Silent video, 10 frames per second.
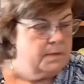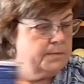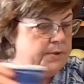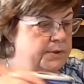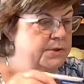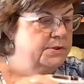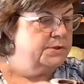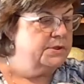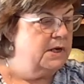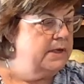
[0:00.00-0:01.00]
Put this
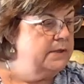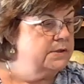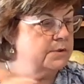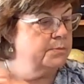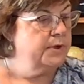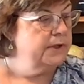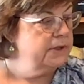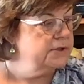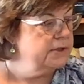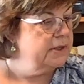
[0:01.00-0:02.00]
aside so Brady
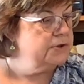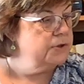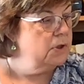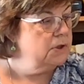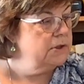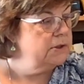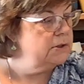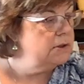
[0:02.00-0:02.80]
doesn't get chocolate.